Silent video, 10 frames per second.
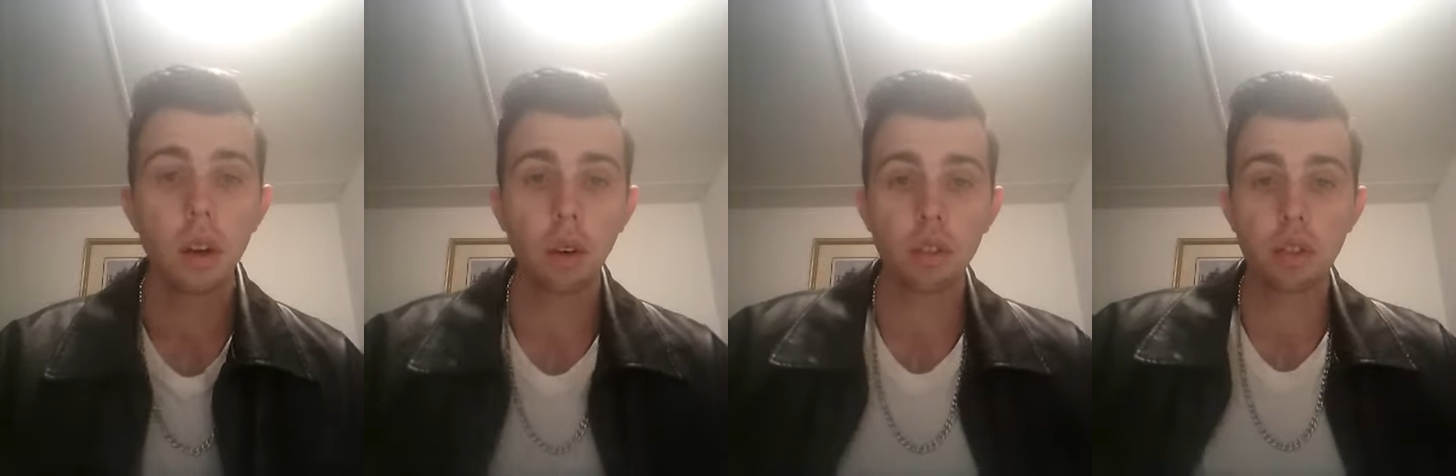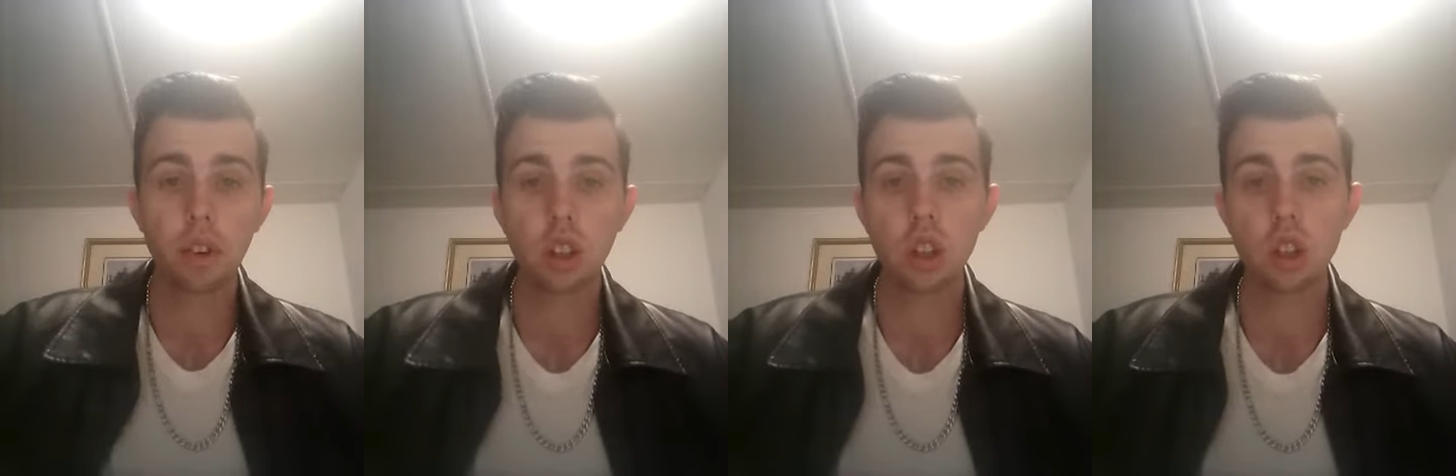one for
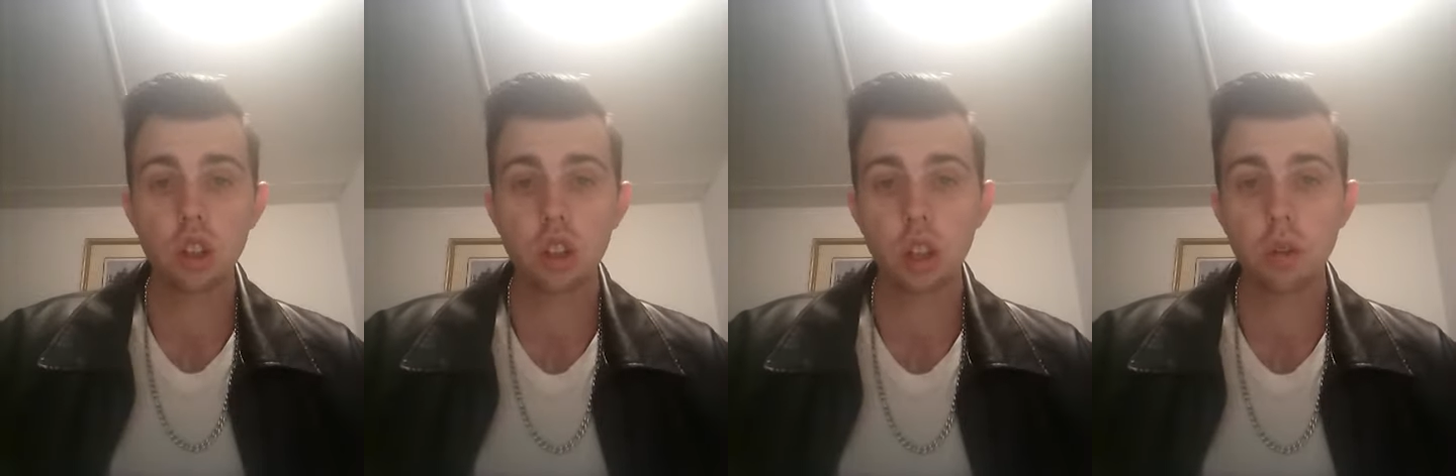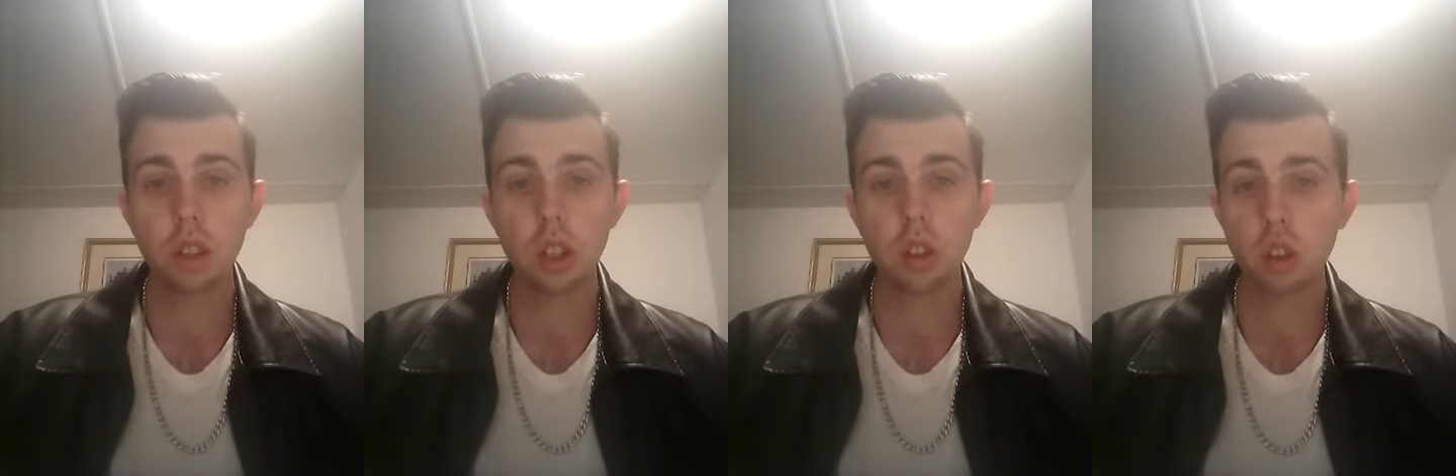under your shirt when
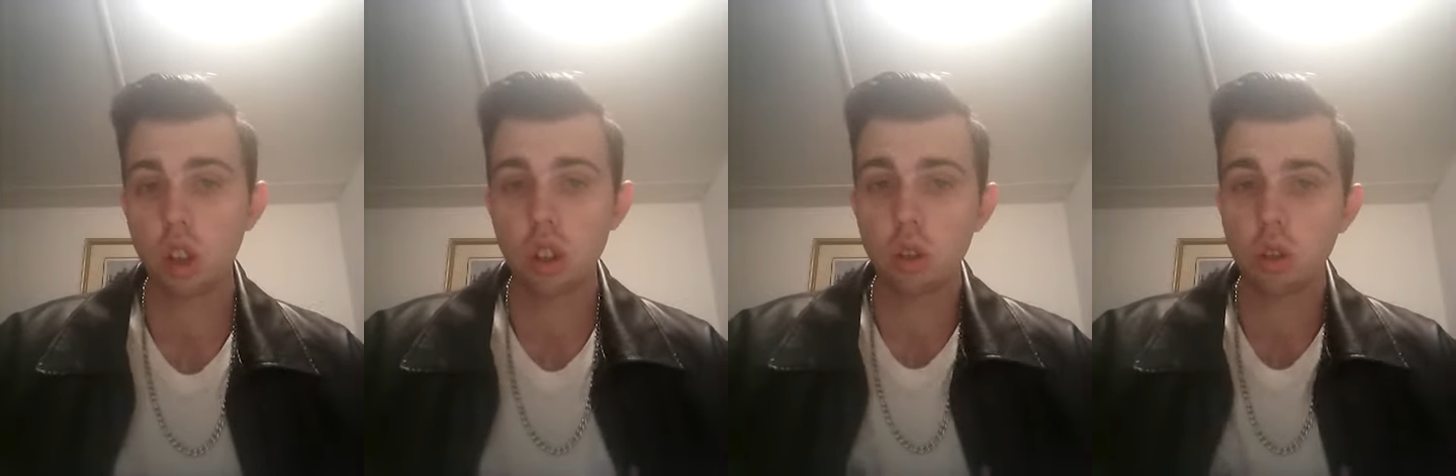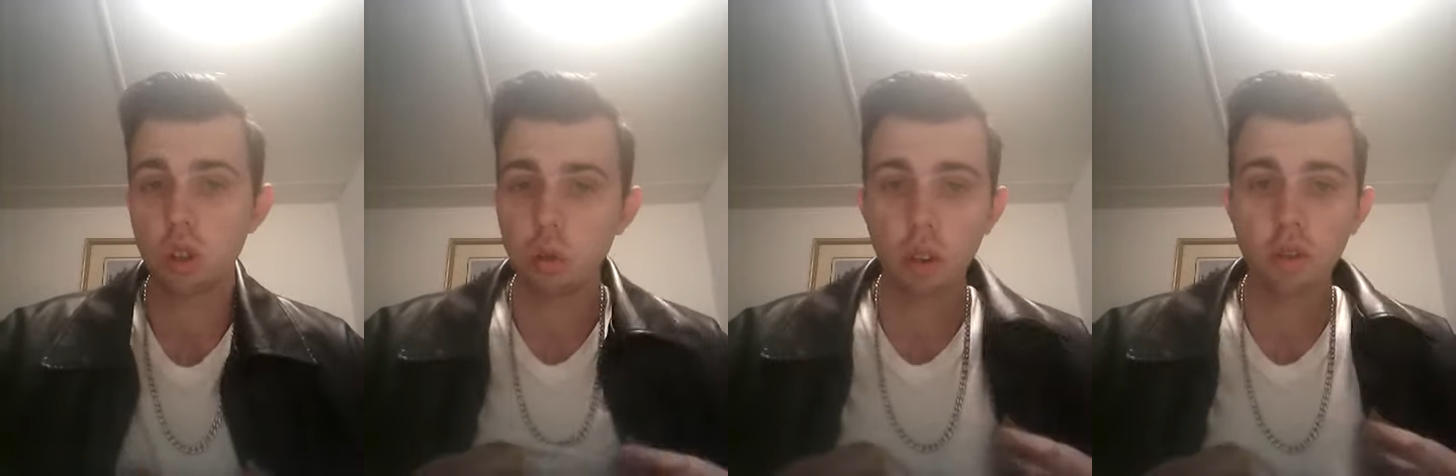you go to church, and
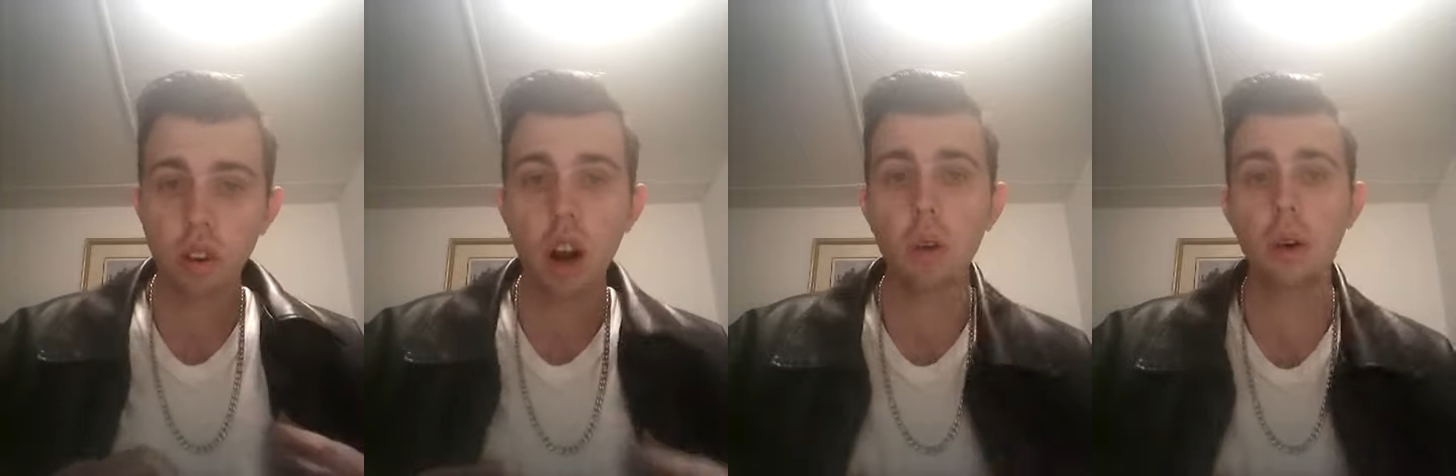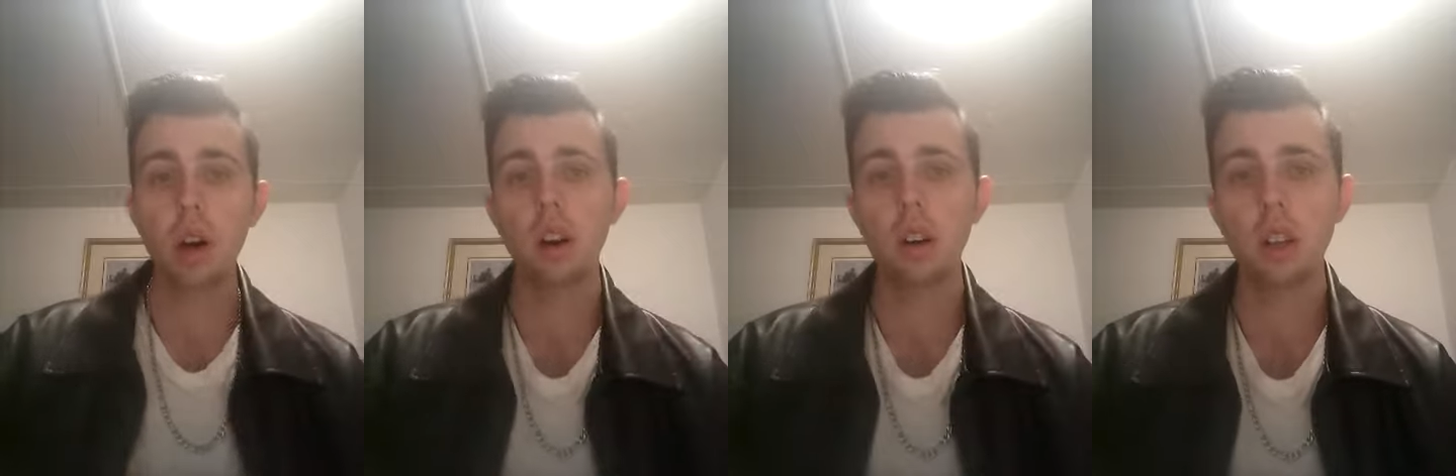just one for
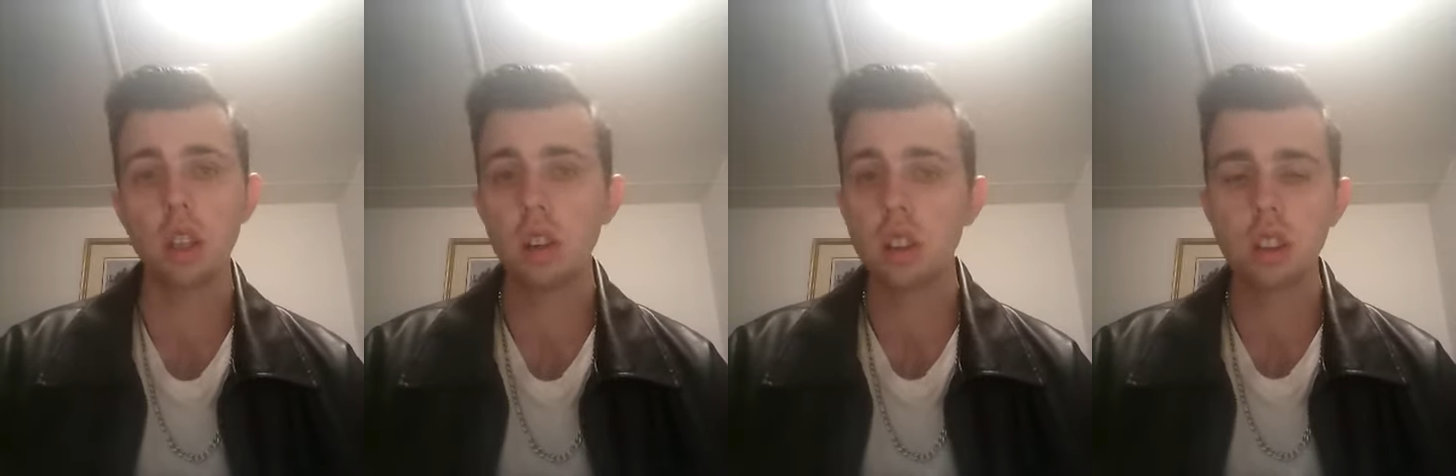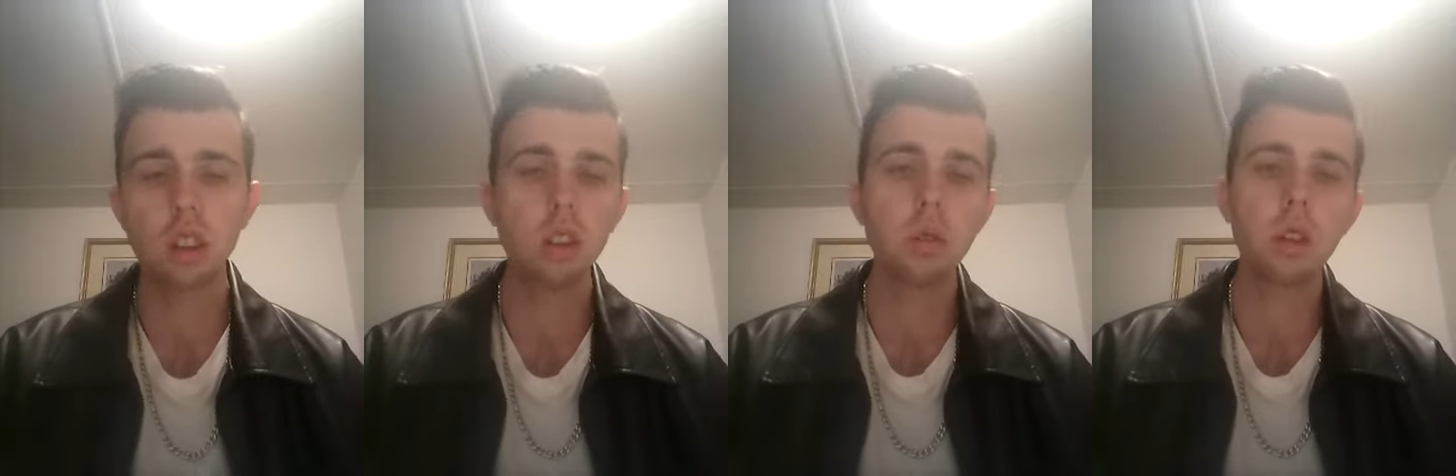outwear. You know, you
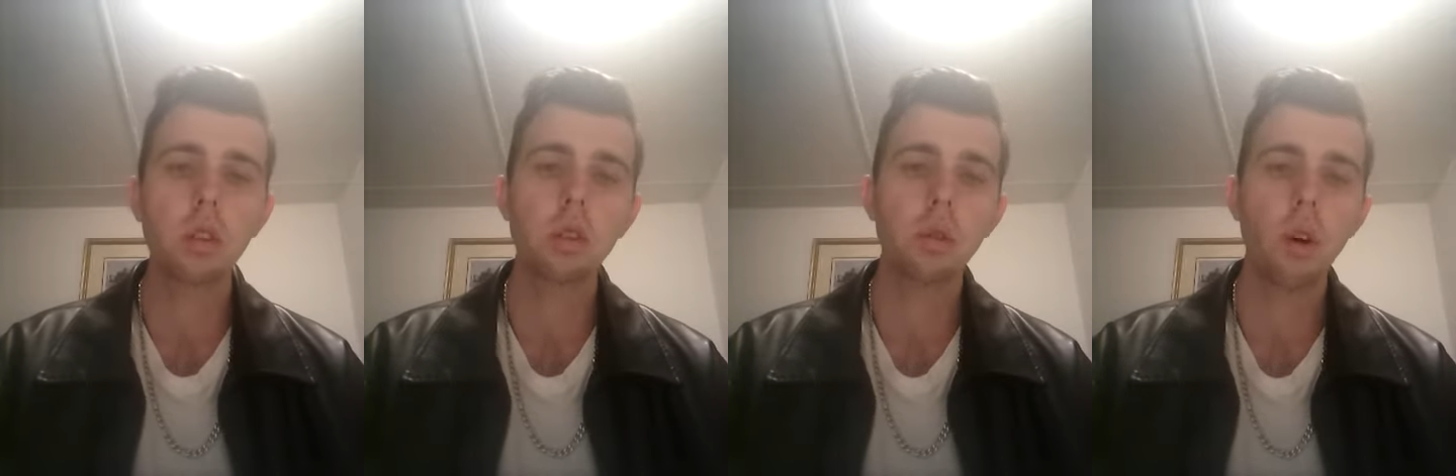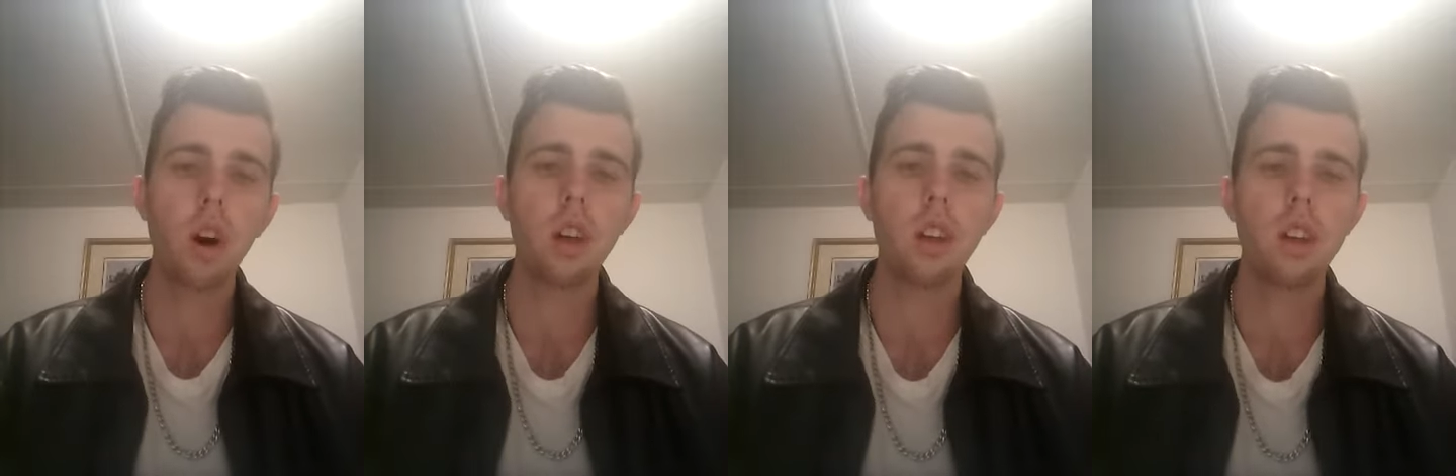can do whatever you want.